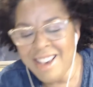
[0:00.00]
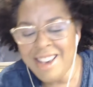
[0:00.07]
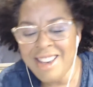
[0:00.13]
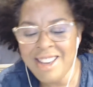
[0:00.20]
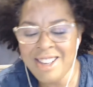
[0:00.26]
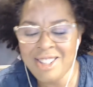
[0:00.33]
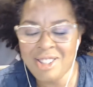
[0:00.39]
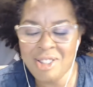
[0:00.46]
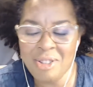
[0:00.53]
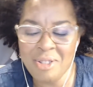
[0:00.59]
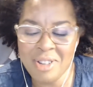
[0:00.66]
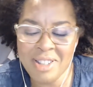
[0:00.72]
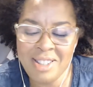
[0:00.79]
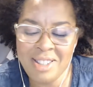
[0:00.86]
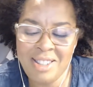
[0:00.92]
He is
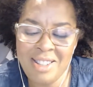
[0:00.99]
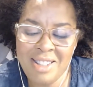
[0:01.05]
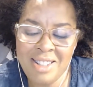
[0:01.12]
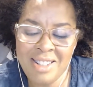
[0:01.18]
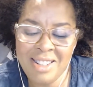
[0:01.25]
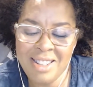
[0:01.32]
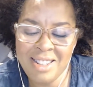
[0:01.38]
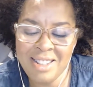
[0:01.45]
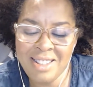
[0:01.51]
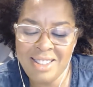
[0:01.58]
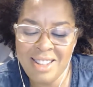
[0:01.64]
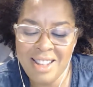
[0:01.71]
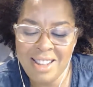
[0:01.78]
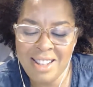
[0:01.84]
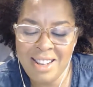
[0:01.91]
too conceited to
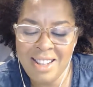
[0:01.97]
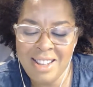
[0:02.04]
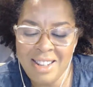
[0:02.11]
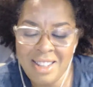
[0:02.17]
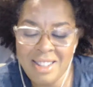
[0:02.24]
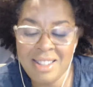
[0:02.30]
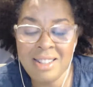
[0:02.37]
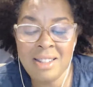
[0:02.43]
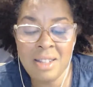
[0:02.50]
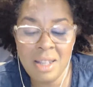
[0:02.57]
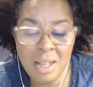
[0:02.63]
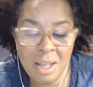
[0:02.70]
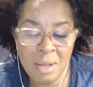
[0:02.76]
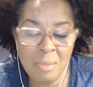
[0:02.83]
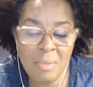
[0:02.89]
understand that he needs a
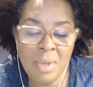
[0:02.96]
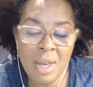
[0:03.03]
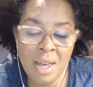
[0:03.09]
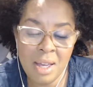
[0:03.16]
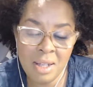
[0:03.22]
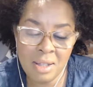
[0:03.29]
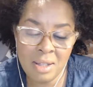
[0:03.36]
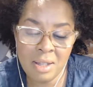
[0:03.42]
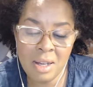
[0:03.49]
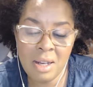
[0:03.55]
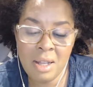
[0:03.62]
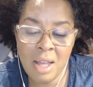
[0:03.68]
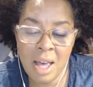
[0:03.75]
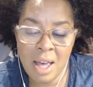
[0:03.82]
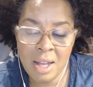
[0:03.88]
team, yes,
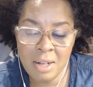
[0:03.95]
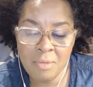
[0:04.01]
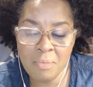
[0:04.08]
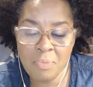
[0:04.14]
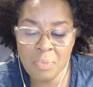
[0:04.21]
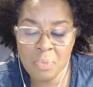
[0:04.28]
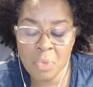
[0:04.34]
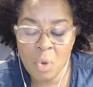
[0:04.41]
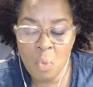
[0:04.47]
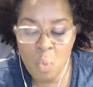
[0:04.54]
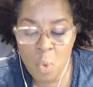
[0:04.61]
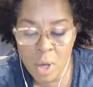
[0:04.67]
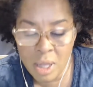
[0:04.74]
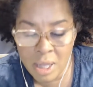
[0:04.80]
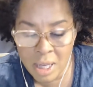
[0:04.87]
that
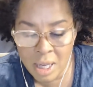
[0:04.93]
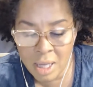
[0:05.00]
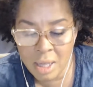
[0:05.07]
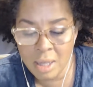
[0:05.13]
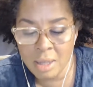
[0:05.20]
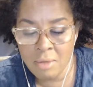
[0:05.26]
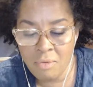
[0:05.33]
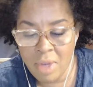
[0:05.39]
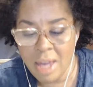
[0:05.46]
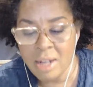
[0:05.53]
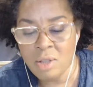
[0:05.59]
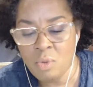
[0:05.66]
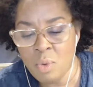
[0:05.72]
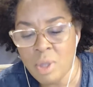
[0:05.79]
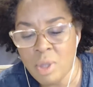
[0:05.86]

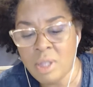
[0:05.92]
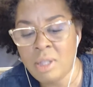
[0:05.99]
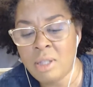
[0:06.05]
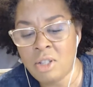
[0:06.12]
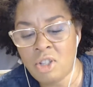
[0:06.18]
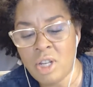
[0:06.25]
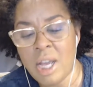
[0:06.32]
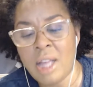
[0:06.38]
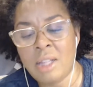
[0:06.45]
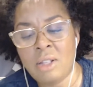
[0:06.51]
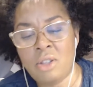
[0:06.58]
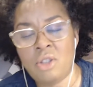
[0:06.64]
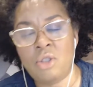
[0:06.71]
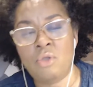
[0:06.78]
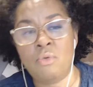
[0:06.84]
is willing to challenge
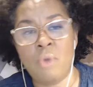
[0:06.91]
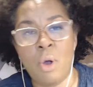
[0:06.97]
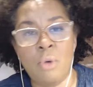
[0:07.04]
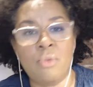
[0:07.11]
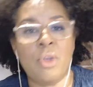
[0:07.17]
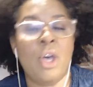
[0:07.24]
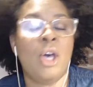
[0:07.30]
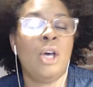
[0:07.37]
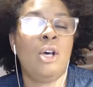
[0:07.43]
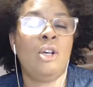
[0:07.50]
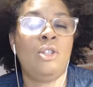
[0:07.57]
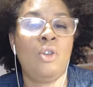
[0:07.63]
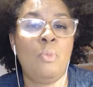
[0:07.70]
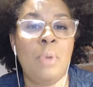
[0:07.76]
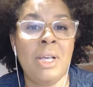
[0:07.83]
his growth.
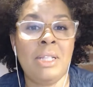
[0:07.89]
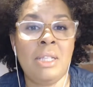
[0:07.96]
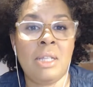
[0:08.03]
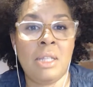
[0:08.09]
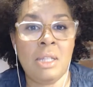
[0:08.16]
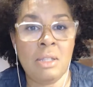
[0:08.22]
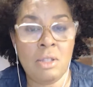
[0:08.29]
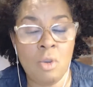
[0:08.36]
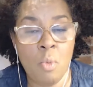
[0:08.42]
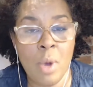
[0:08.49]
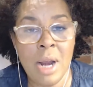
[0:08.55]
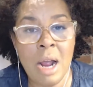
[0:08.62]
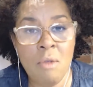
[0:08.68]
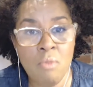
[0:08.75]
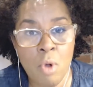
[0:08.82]
So basically,
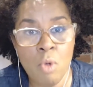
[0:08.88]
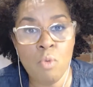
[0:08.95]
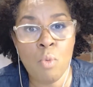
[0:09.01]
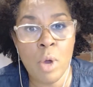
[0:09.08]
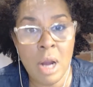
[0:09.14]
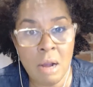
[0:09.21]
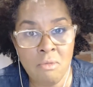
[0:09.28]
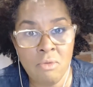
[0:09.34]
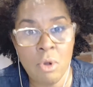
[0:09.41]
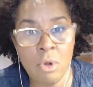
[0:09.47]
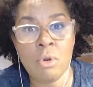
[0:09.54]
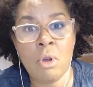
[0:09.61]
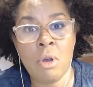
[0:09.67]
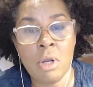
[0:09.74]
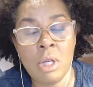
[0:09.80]
when I wrote what I
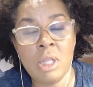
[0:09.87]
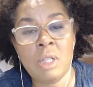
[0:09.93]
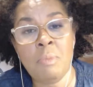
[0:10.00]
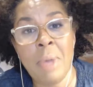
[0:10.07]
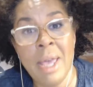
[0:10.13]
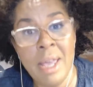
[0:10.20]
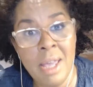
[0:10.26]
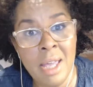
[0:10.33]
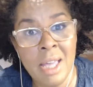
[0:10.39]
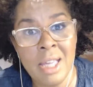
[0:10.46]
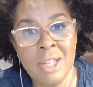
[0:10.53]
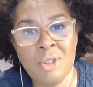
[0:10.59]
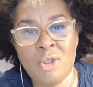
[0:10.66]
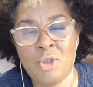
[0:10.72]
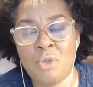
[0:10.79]
wrote on his
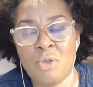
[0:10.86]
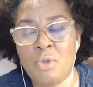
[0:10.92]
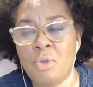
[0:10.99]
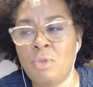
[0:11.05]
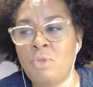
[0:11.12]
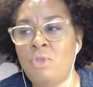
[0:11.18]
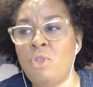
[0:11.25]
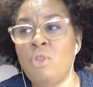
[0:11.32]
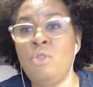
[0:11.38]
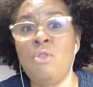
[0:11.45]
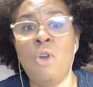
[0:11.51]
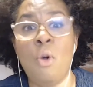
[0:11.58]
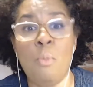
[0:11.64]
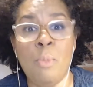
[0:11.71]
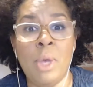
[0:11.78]
page, so
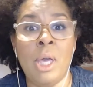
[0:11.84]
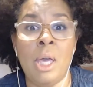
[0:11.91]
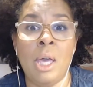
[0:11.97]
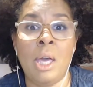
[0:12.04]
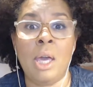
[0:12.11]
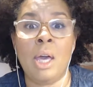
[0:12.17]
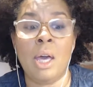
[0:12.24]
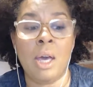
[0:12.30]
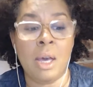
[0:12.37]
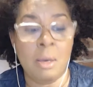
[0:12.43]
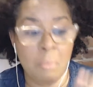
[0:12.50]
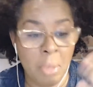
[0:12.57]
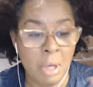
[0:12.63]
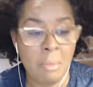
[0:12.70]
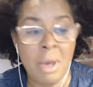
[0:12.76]
me,
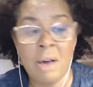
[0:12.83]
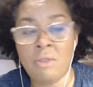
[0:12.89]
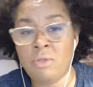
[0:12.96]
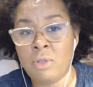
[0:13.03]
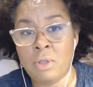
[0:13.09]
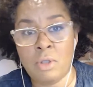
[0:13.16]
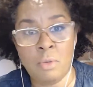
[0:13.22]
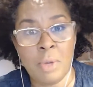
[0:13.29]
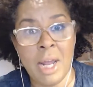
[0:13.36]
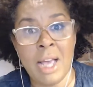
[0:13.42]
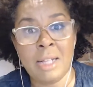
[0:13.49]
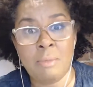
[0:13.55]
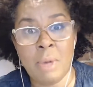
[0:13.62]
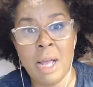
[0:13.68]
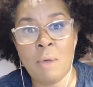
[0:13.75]
big mouth, stupid
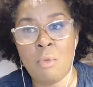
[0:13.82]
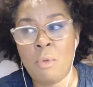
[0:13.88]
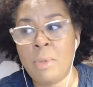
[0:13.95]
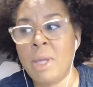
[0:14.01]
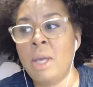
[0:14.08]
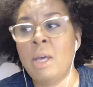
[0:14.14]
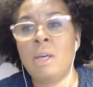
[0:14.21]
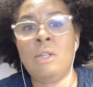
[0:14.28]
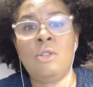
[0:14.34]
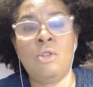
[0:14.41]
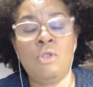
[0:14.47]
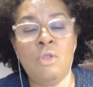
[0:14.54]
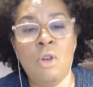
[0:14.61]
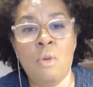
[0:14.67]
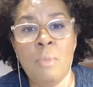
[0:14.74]
ass black woman. So
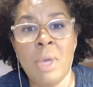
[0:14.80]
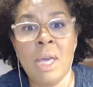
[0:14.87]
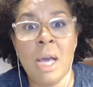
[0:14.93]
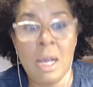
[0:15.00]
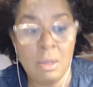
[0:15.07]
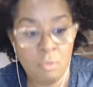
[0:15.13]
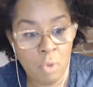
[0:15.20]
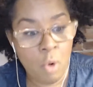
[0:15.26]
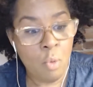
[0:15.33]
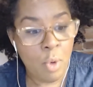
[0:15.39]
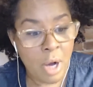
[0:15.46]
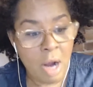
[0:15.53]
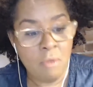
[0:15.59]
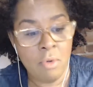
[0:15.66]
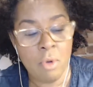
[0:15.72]
me, I wrote what
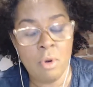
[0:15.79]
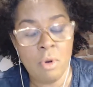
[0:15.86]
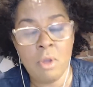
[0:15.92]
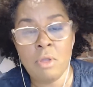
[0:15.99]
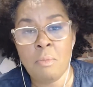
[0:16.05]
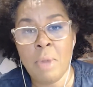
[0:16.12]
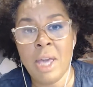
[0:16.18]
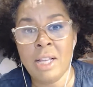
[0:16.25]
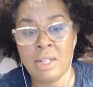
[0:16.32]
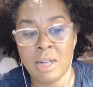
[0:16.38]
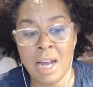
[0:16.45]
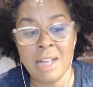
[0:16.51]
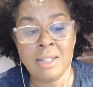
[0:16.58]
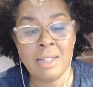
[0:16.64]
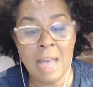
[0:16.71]
I wrote on the page, and
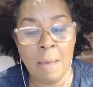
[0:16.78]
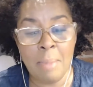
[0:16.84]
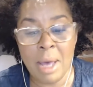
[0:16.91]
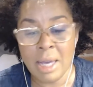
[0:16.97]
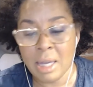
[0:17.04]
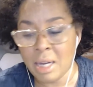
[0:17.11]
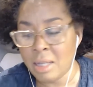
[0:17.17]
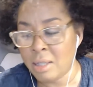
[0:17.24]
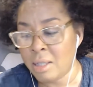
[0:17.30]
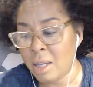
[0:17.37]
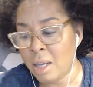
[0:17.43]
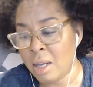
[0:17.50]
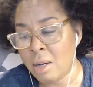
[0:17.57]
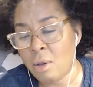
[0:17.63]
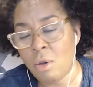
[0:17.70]
I sat back and I
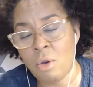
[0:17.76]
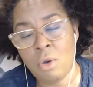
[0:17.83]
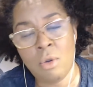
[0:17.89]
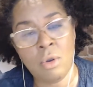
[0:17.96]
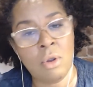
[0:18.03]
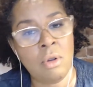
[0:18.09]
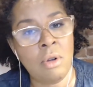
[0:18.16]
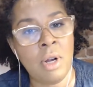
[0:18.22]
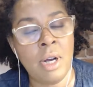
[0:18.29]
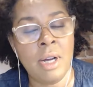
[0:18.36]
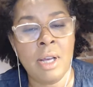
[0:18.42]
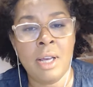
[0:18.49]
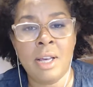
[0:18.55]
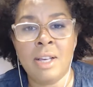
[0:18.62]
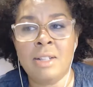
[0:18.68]
said, oh Lord,
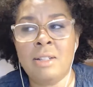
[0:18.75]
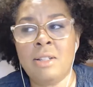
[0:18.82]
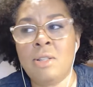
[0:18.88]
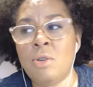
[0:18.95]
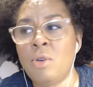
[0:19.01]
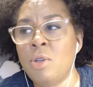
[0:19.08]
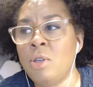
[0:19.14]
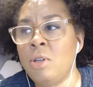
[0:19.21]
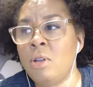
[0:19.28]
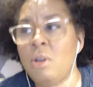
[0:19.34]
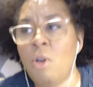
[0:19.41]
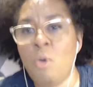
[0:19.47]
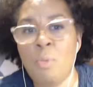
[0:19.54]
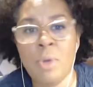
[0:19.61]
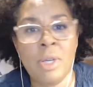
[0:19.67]
DeShawn, you don't
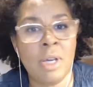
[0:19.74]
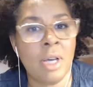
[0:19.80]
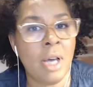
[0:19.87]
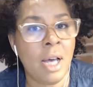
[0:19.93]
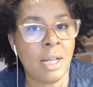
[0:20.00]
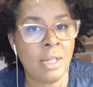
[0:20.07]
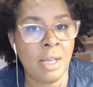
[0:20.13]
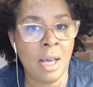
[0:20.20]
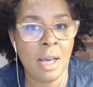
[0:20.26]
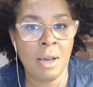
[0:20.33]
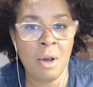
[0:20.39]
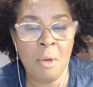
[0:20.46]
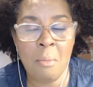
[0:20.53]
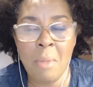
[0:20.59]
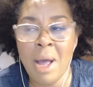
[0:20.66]
open your
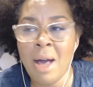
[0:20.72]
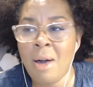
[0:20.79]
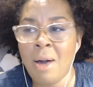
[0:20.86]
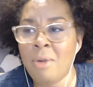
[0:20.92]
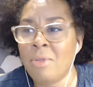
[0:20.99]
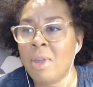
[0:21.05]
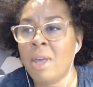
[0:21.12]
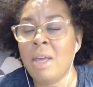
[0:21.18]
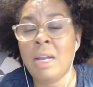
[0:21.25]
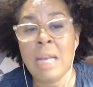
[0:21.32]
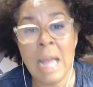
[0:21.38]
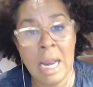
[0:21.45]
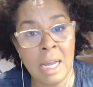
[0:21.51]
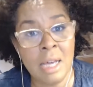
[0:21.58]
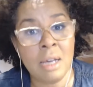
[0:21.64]
goddamn mouth.
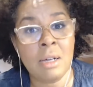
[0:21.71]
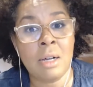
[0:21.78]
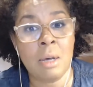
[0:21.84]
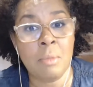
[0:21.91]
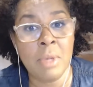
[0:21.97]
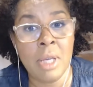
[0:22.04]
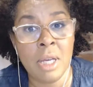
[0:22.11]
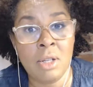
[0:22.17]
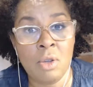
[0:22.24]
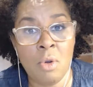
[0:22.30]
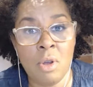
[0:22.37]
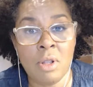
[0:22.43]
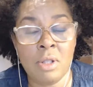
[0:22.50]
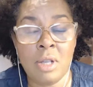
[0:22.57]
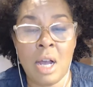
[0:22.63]
Now they're gonna come get you.
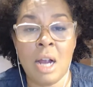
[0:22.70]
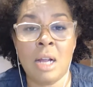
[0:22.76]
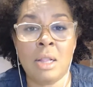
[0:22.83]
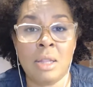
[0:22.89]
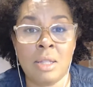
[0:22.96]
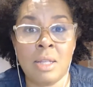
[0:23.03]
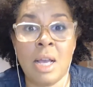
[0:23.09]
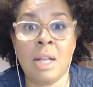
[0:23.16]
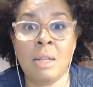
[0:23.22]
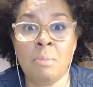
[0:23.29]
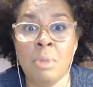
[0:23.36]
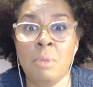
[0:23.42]
All the Tyler